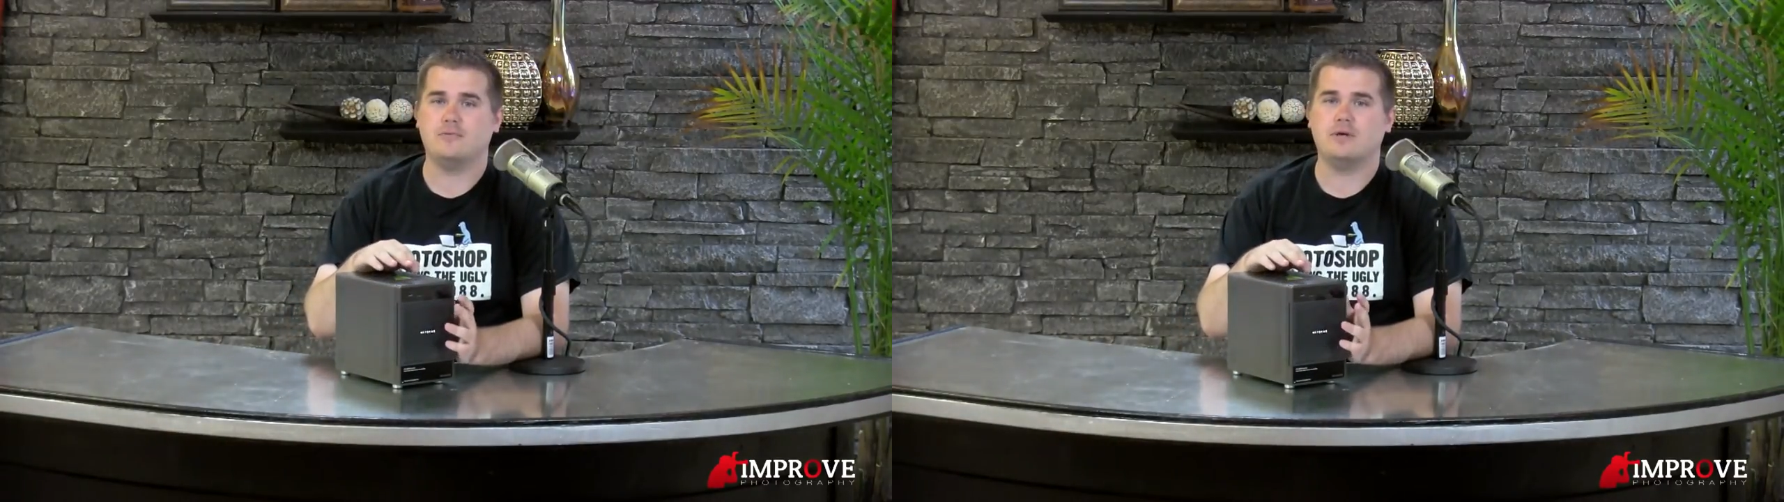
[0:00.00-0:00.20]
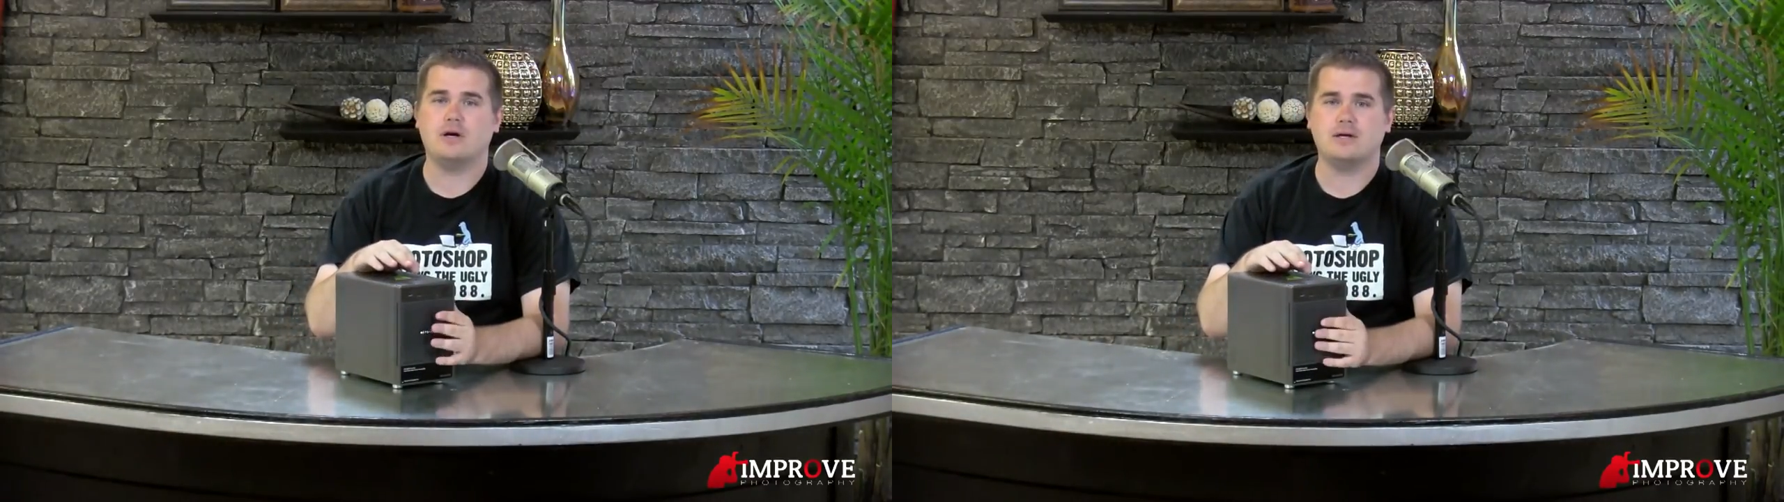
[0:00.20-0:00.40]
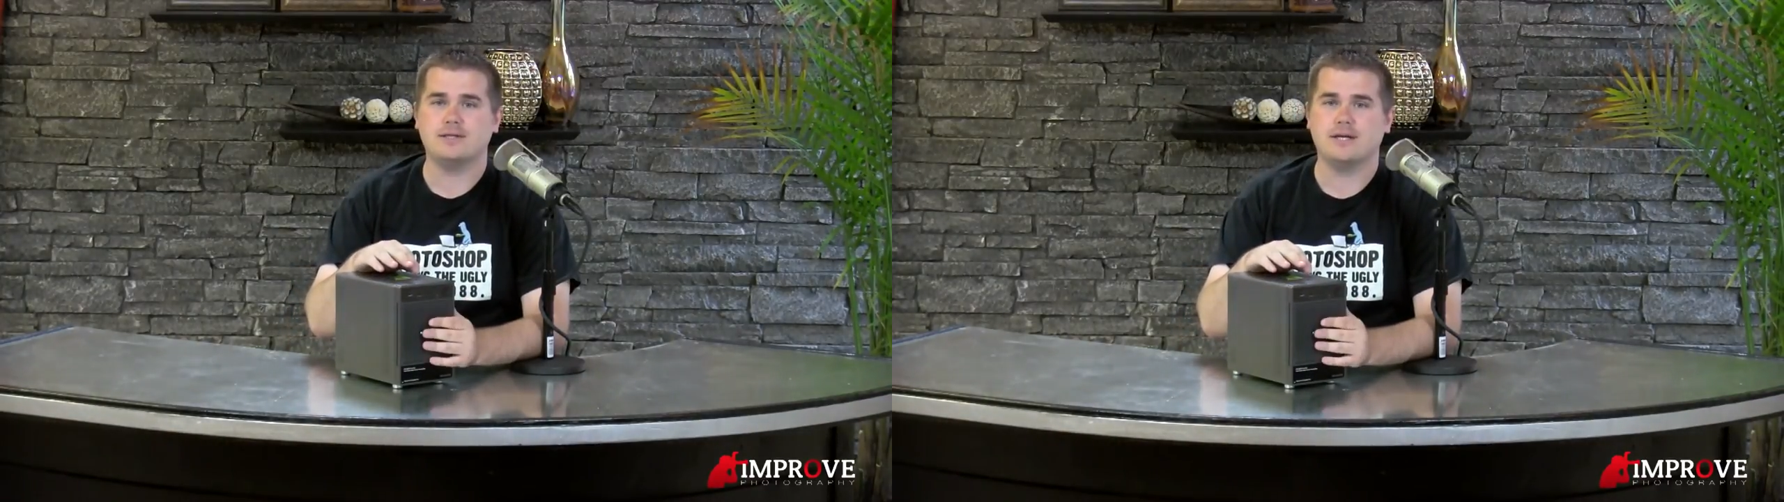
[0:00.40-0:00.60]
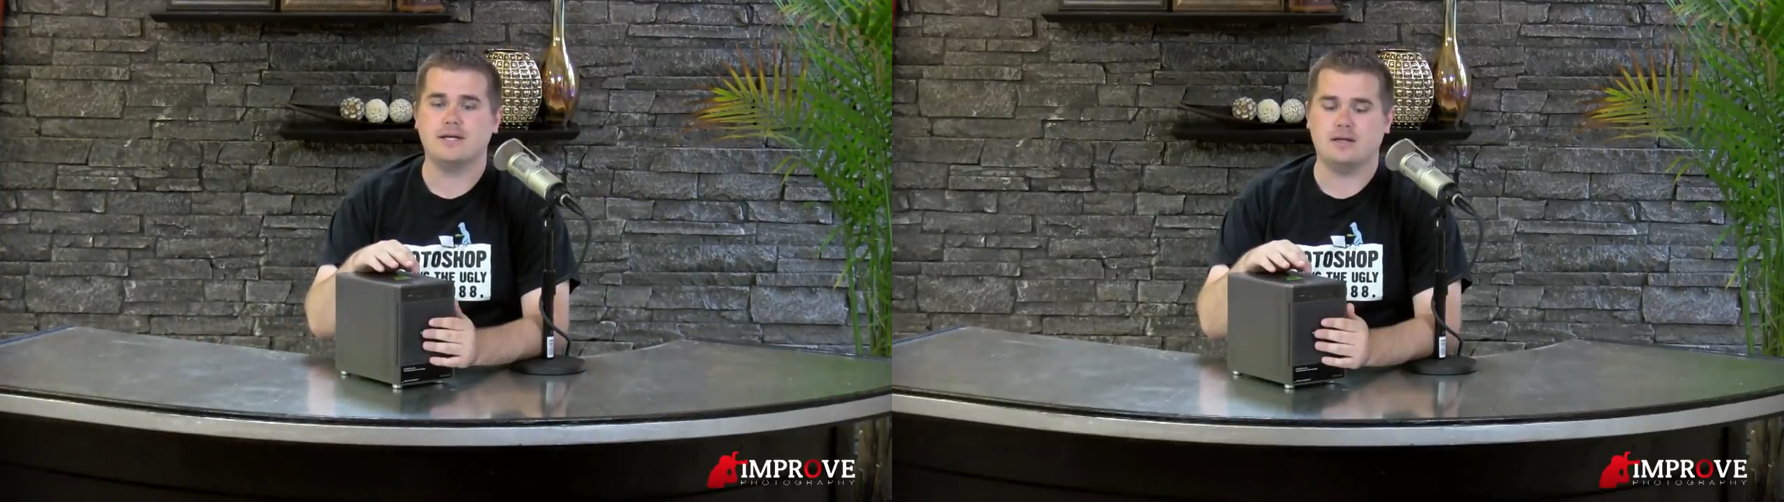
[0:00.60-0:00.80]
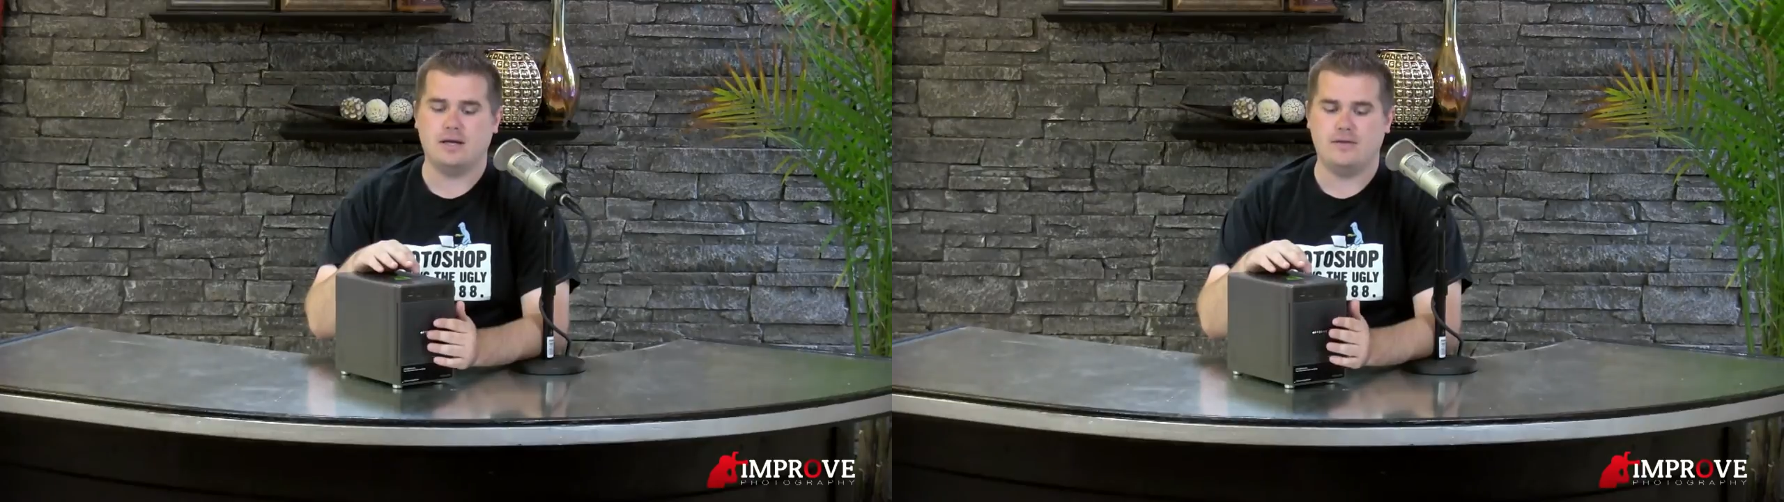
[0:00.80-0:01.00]
We called
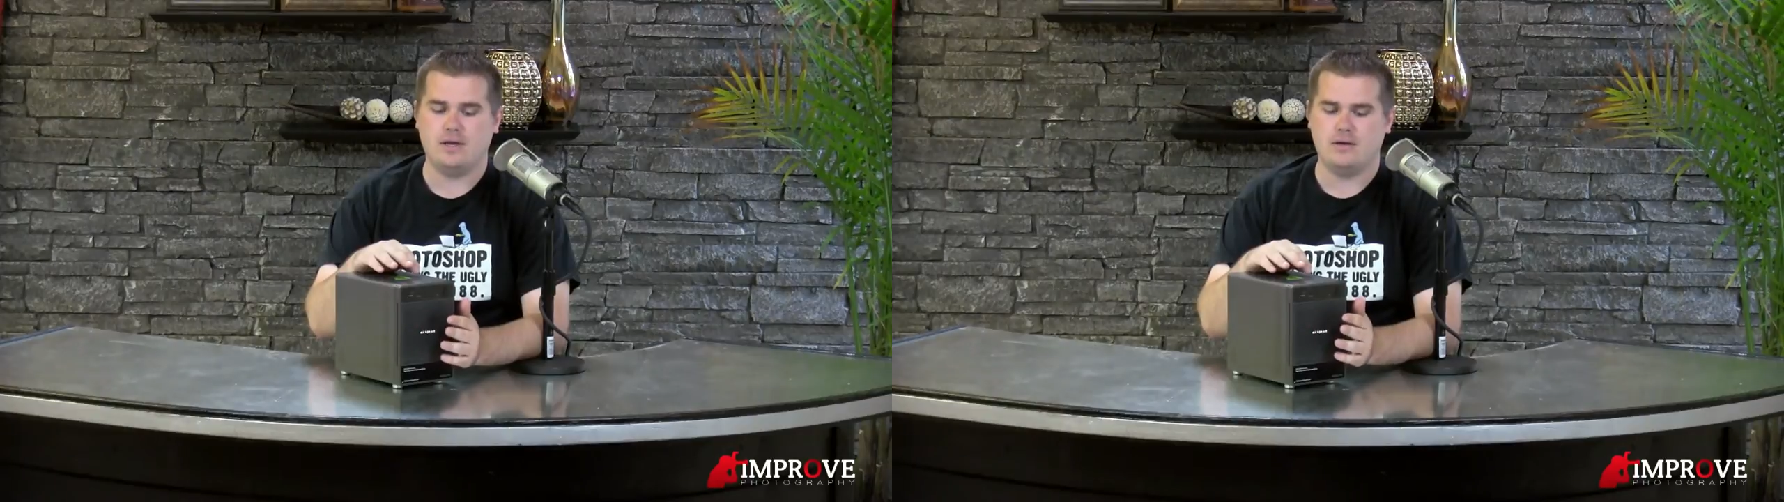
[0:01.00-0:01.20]
in, and